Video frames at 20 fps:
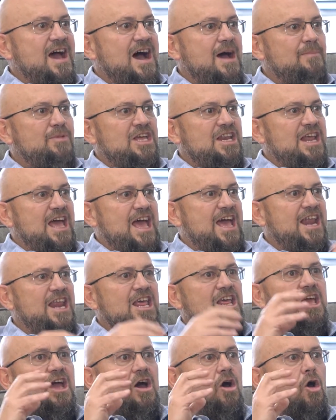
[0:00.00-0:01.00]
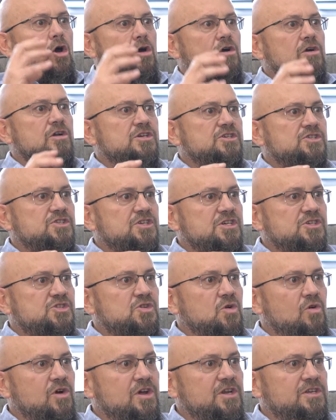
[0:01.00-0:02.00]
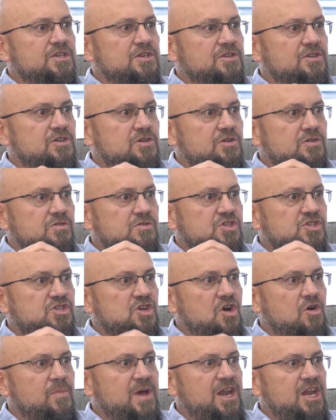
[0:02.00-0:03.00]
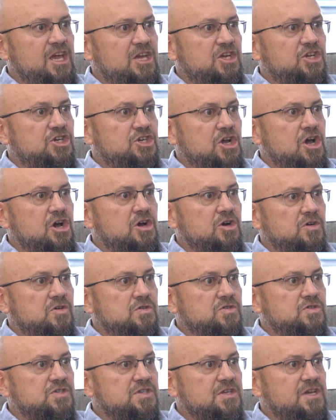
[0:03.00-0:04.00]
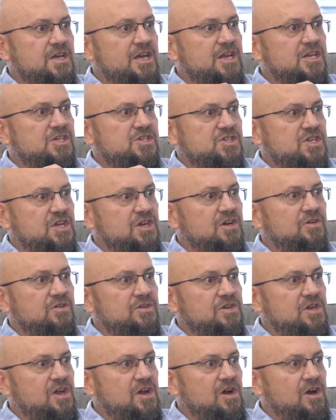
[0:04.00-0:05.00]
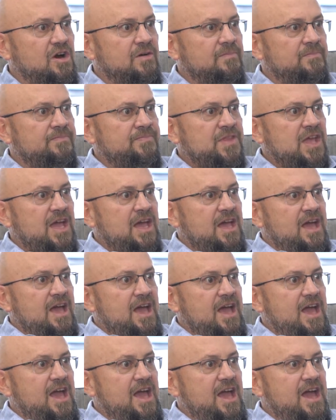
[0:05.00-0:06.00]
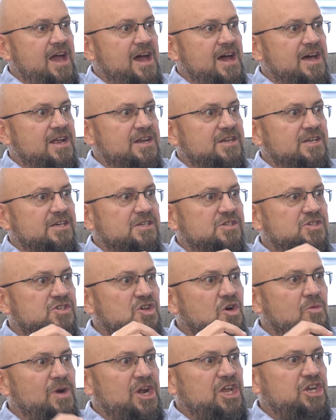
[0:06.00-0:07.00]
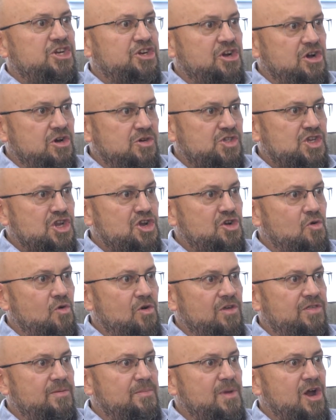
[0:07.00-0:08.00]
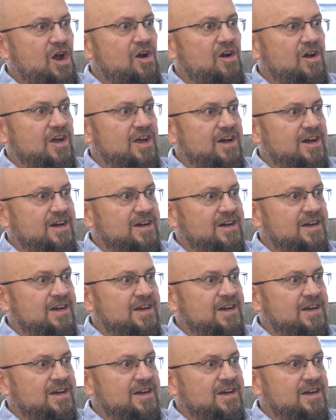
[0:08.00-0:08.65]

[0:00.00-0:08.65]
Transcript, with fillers: I mean, any artist is going to do so many shows in a single year, and so many shows in North America.